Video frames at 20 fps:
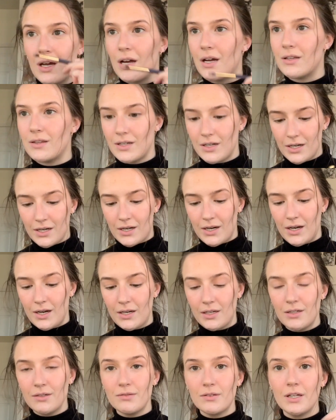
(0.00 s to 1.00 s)
And then I
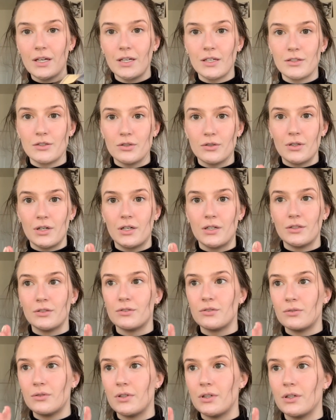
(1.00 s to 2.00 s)
kind of like to
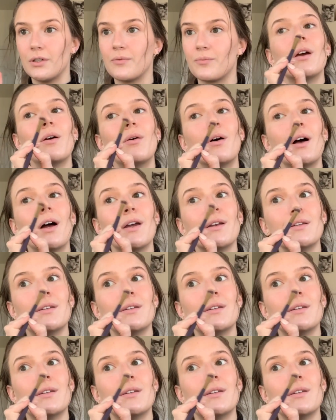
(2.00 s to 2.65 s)
contour, well, I